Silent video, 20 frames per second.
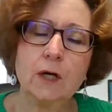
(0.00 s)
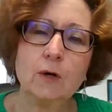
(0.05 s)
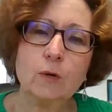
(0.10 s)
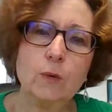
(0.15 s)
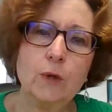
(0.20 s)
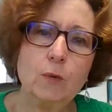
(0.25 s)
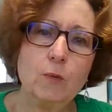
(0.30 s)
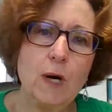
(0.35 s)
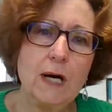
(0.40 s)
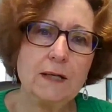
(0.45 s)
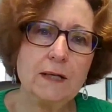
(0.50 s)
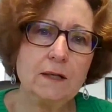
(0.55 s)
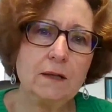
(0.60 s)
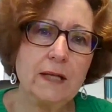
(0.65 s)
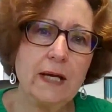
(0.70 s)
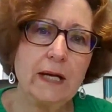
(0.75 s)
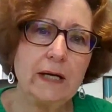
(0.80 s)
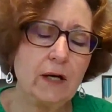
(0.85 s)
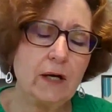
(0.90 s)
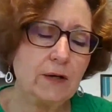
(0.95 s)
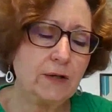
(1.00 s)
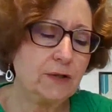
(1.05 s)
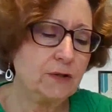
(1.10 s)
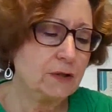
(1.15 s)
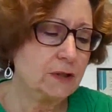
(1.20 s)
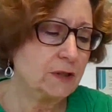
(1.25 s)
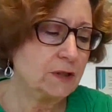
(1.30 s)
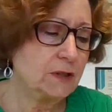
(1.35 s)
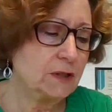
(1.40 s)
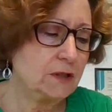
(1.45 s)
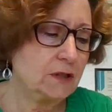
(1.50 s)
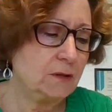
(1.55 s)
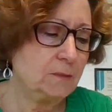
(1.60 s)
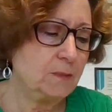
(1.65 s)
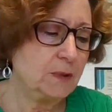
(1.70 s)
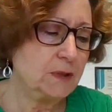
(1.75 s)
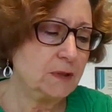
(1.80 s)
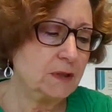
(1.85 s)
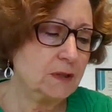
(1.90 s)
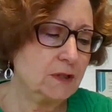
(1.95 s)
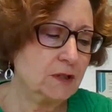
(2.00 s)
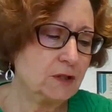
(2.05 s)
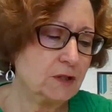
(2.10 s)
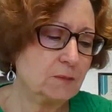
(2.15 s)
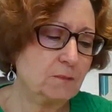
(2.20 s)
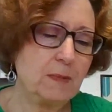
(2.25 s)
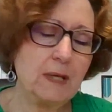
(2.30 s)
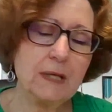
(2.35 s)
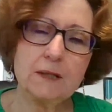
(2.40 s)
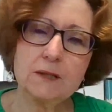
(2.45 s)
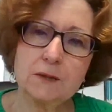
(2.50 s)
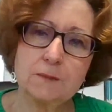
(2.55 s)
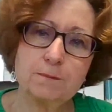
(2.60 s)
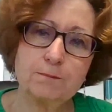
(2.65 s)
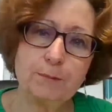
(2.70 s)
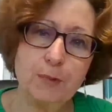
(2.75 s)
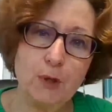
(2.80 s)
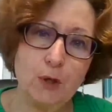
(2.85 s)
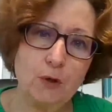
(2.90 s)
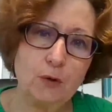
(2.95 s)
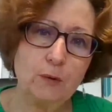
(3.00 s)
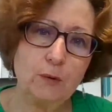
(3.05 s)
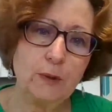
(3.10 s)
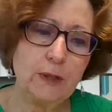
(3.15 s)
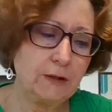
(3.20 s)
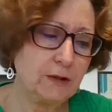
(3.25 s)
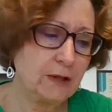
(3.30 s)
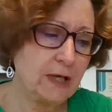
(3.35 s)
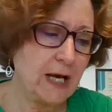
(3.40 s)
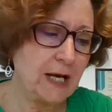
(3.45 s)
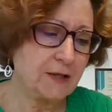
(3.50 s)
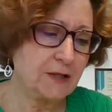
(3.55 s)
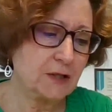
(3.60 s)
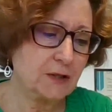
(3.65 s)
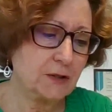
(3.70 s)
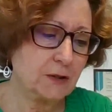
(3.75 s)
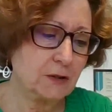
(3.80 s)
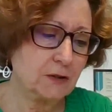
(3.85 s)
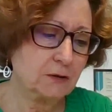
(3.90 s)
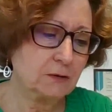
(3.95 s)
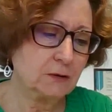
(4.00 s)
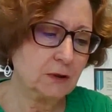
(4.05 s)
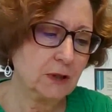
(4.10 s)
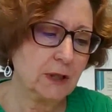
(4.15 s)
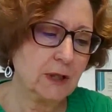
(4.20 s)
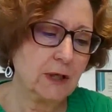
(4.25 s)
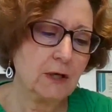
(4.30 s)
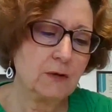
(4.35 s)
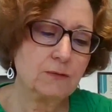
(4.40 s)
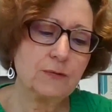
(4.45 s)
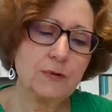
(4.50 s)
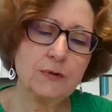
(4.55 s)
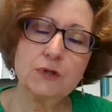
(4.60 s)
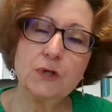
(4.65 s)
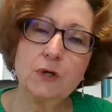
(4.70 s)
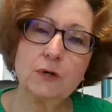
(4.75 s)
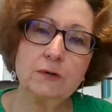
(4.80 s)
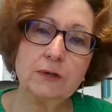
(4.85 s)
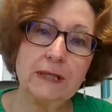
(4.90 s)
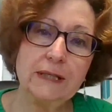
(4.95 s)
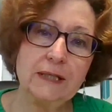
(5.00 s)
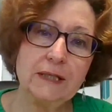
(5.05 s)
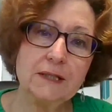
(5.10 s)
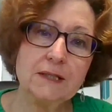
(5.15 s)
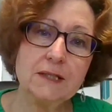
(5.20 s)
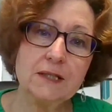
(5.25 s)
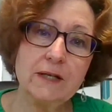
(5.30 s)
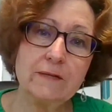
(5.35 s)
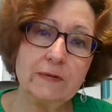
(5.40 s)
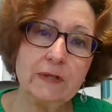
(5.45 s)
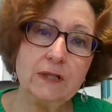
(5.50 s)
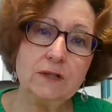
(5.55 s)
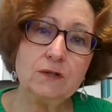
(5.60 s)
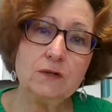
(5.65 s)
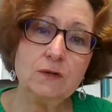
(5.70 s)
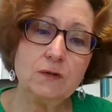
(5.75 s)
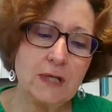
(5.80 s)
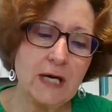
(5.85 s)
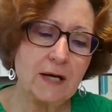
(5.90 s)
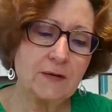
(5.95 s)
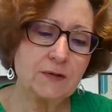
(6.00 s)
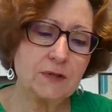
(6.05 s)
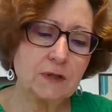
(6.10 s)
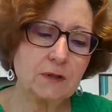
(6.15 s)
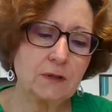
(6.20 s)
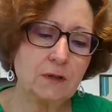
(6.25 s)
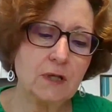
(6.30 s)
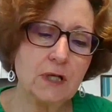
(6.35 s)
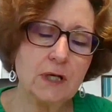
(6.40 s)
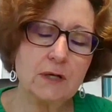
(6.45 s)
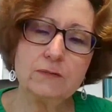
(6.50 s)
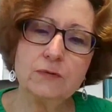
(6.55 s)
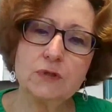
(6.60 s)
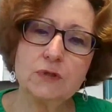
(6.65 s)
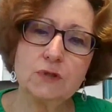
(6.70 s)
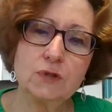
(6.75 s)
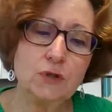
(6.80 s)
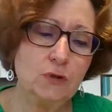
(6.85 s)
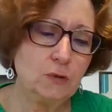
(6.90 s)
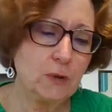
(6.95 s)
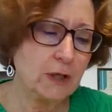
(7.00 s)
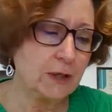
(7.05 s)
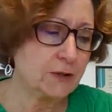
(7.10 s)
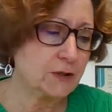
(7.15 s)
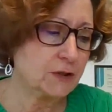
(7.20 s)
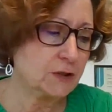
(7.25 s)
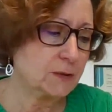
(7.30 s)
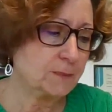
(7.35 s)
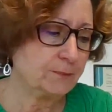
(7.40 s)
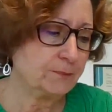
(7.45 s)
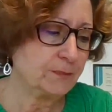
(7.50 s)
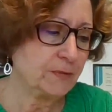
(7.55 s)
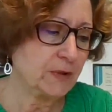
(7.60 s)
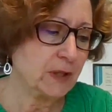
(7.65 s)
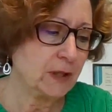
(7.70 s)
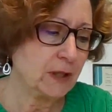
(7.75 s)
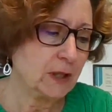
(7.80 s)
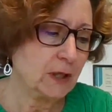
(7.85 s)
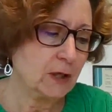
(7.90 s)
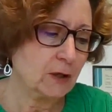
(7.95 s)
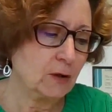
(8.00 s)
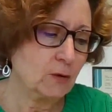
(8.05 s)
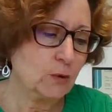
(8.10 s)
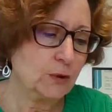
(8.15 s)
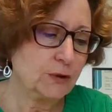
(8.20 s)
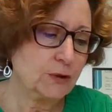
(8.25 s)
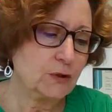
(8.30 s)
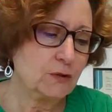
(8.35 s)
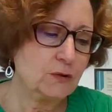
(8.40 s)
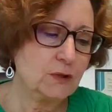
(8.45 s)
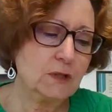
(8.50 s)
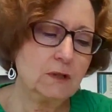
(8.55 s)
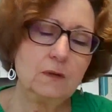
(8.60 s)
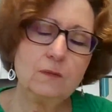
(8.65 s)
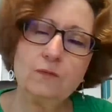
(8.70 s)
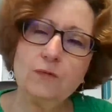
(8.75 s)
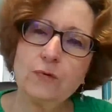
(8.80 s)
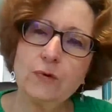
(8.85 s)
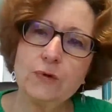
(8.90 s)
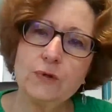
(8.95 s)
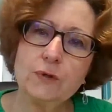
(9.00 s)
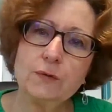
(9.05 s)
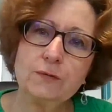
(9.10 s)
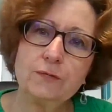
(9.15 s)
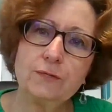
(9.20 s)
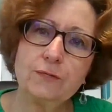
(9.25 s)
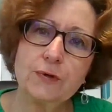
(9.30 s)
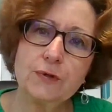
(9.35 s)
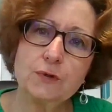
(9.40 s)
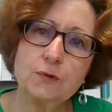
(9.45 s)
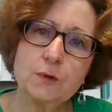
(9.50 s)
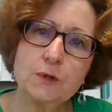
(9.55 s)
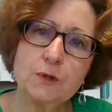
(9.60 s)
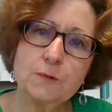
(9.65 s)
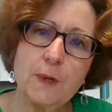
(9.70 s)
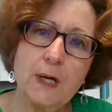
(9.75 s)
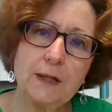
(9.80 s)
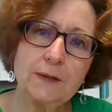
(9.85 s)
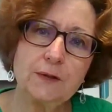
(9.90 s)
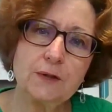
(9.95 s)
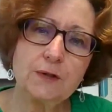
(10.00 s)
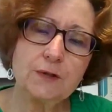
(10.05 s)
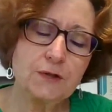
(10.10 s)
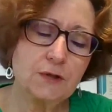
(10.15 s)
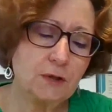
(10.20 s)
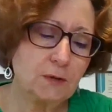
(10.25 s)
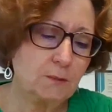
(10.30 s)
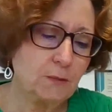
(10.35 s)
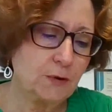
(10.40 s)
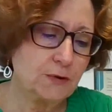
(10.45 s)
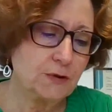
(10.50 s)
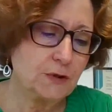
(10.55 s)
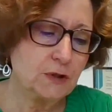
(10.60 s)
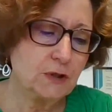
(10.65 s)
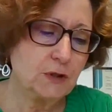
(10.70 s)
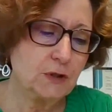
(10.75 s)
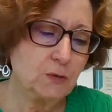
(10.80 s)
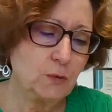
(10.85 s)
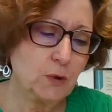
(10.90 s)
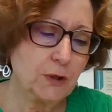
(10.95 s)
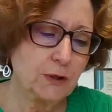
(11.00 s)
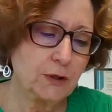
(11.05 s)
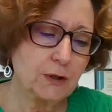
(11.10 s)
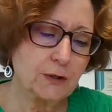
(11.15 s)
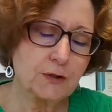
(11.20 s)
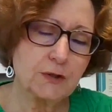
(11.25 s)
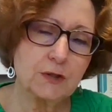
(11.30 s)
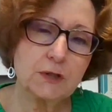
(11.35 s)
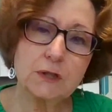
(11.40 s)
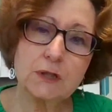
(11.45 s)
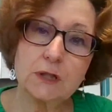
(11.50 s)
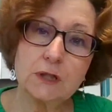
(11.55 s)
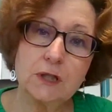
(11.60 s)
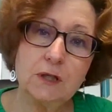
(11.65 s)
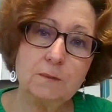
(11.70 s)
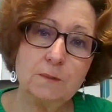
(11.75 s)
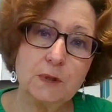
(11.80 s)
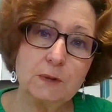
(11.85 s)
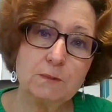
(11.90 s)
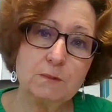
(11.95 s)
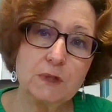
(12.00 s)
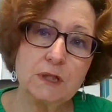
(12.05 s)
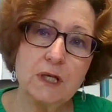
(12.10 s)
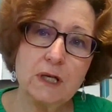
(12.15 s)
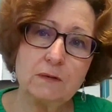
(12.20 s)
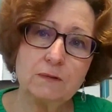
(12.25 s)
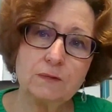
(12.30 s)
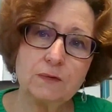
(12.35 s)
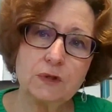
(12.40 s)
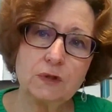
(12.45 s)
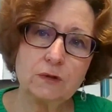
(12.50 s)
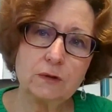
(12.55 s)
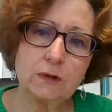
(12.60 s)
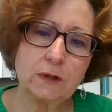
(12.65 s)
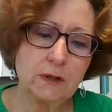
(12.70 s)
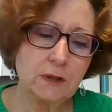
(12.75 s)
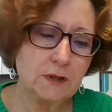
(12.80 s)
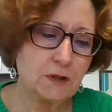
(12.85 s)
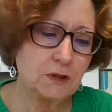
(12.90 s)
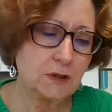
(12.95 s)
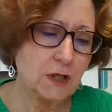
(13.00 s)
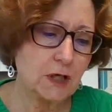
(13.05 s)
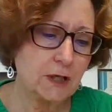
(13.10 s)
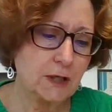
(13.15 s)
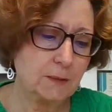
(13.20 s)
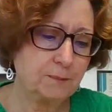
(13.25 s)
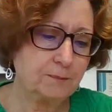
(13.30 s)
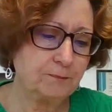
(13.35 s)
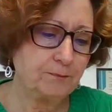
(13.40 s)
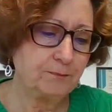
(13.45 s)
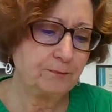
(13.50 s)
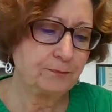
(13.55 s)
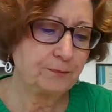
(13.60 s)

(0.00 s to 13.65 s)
We want to thank our Union City business, Mexico International, for donating 72,000 gloves to us. We're using them for the first responders and emergency workers to keep them safe during this time.